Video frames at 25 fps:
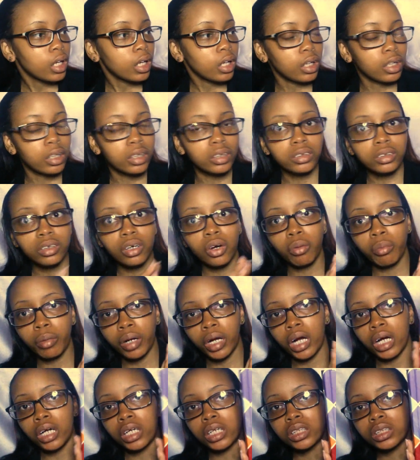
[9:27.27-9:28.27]
And oh my
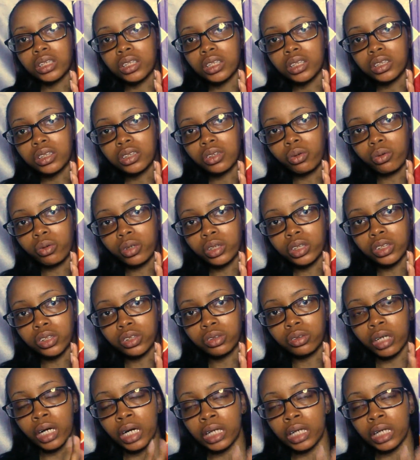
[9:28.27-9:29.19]
god, isn't this gorgeous, you